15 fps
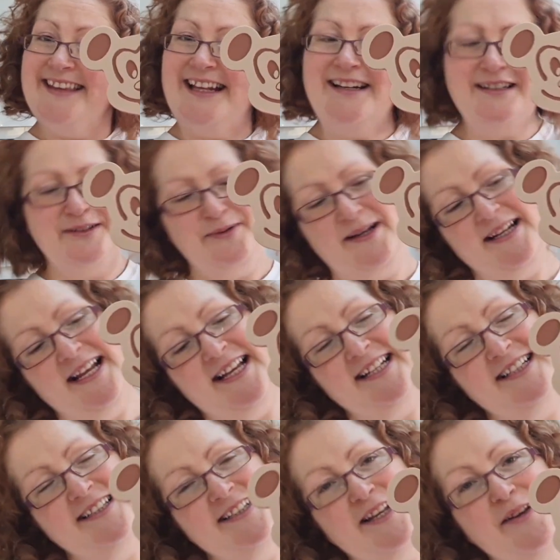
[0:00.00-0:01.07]
that looks quite
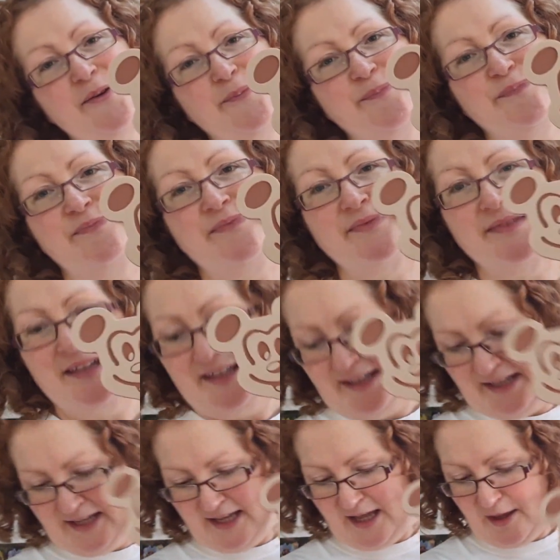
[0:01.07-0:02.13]
nice. So
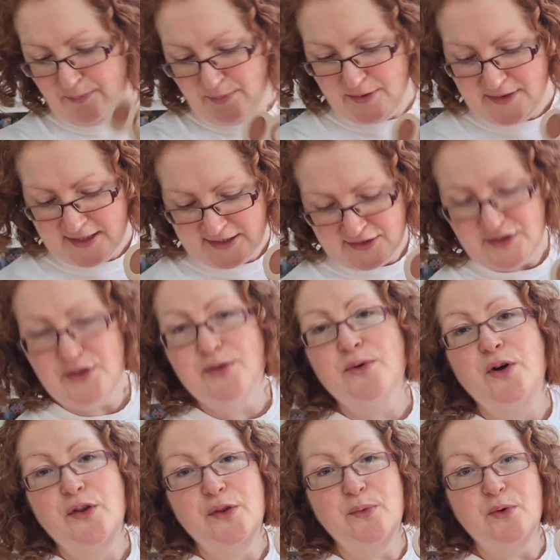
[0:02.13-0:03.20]
I'll put these two
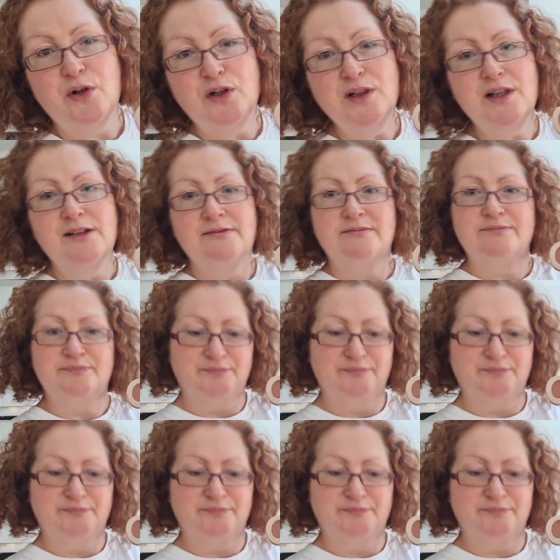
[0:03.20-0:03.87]
on the wall.